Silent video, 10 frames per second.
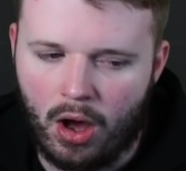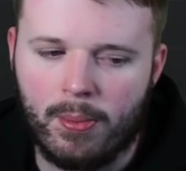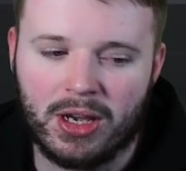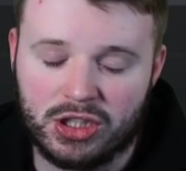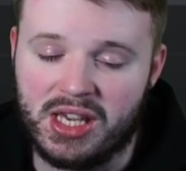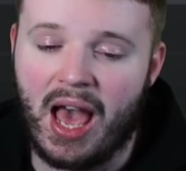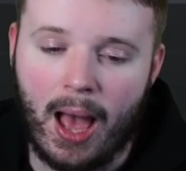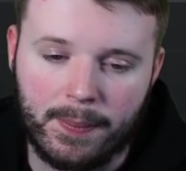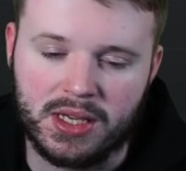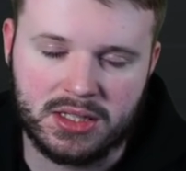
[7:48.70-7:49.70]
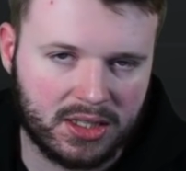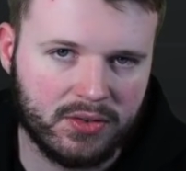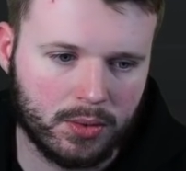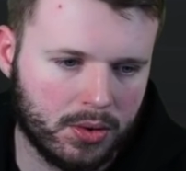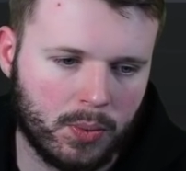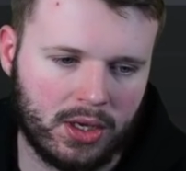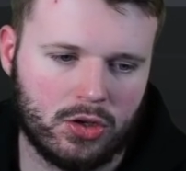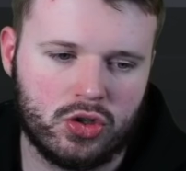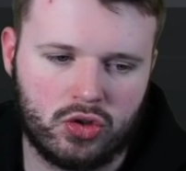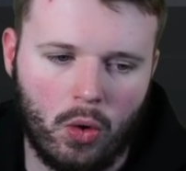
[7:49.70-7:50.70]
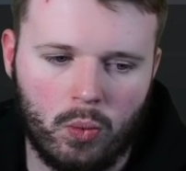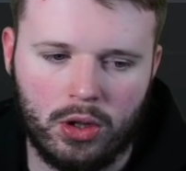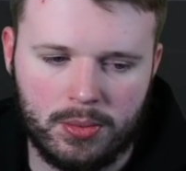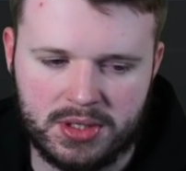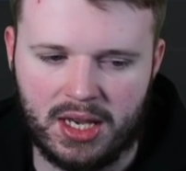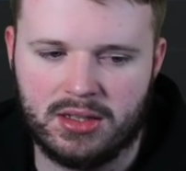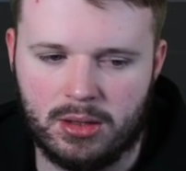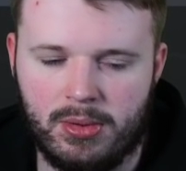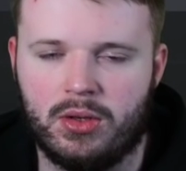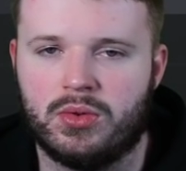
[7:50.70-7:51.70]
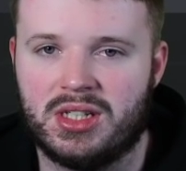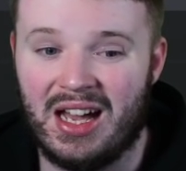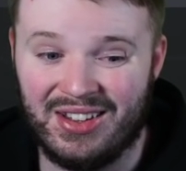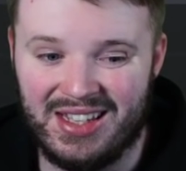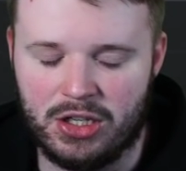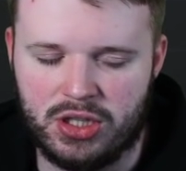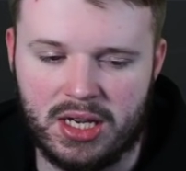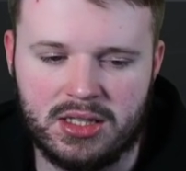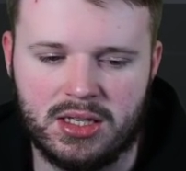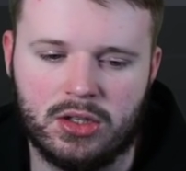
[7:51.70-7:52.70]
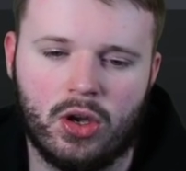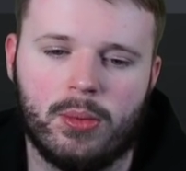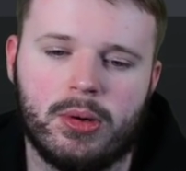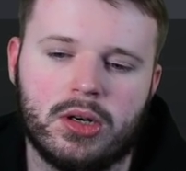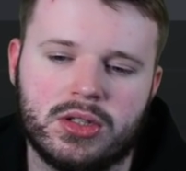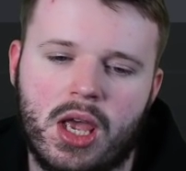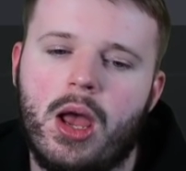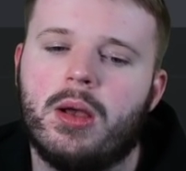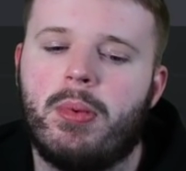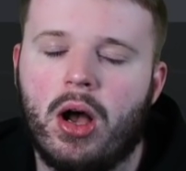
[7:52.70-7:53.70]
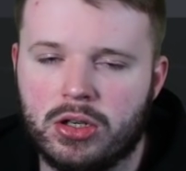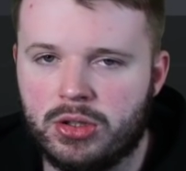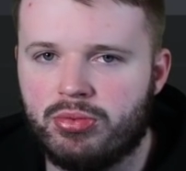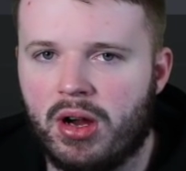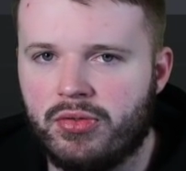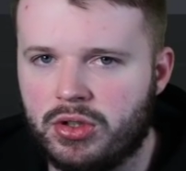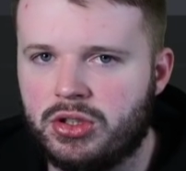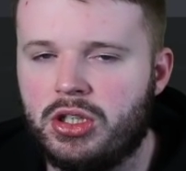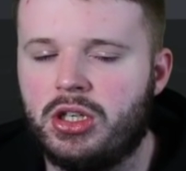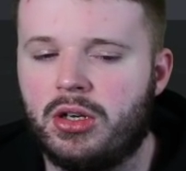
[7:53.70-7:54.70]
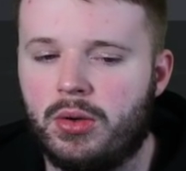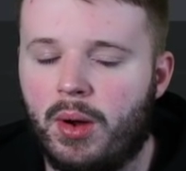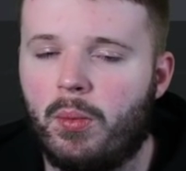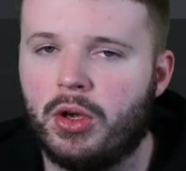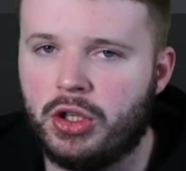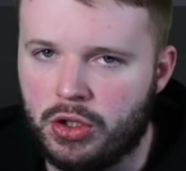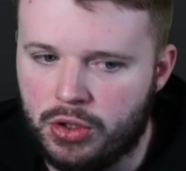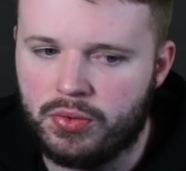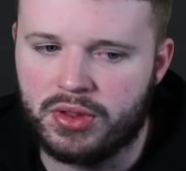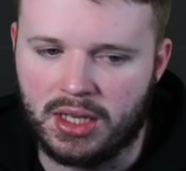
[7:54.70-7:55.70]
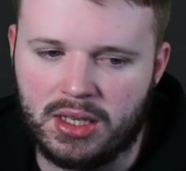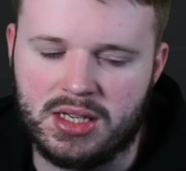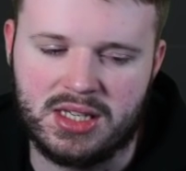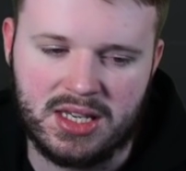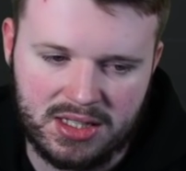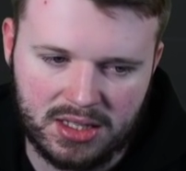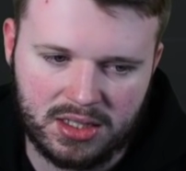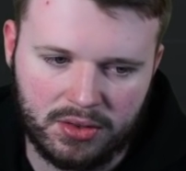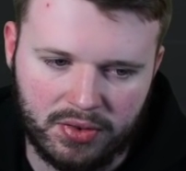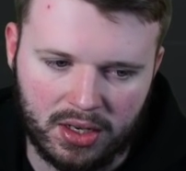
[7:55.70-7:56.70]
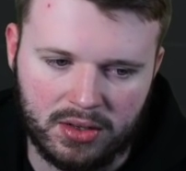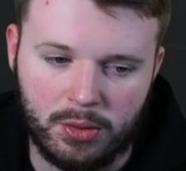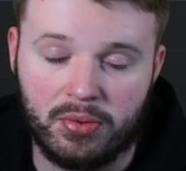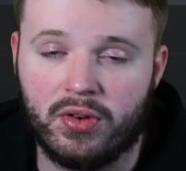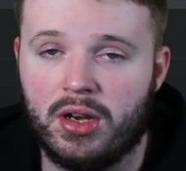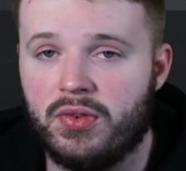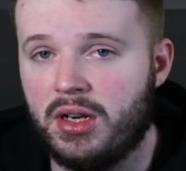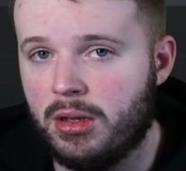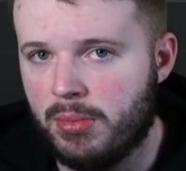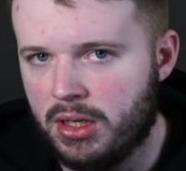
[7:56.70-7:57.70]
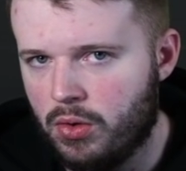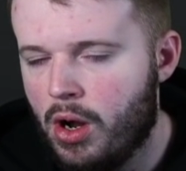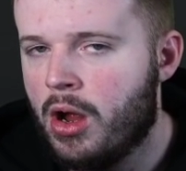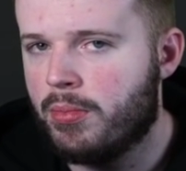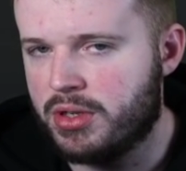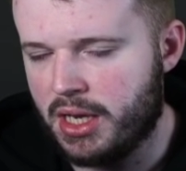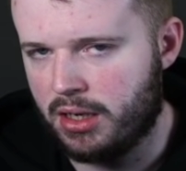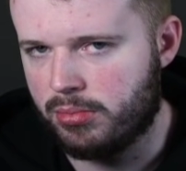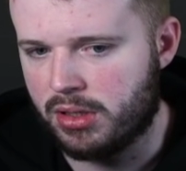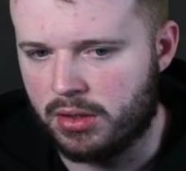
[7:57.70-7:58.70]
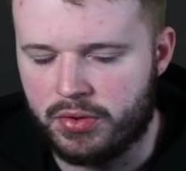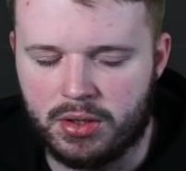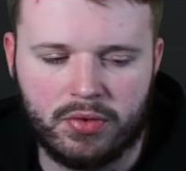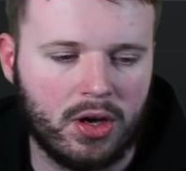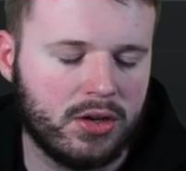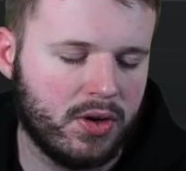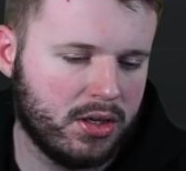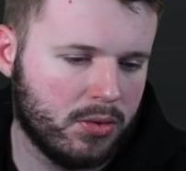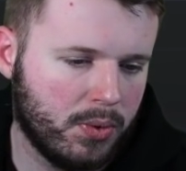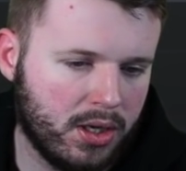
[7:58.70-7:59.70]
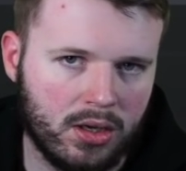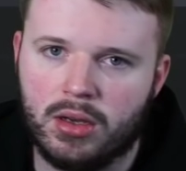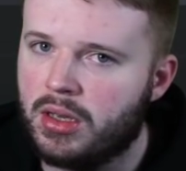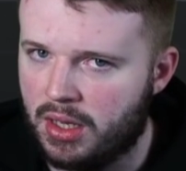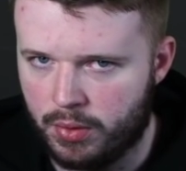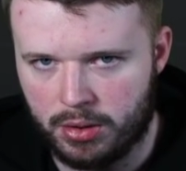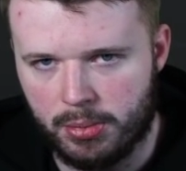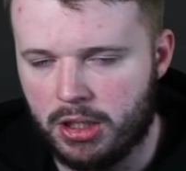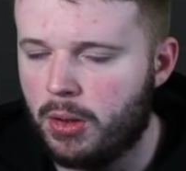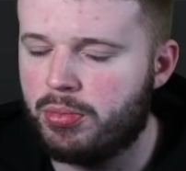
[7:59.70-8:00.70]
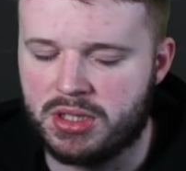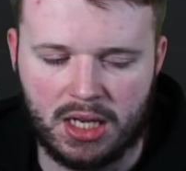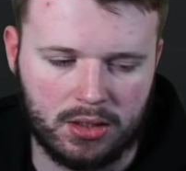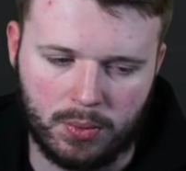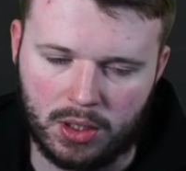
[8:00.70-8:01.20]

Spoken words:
I'm actually happy to give up the wing. I just don't want them to get into the middle, to get on the edge of the 18-yard box. Personal preference to you and what you think is easier to defend. If you prefer defending the middle, protect the middle. If you prefer defending the wing, give up the middle, protect the wing.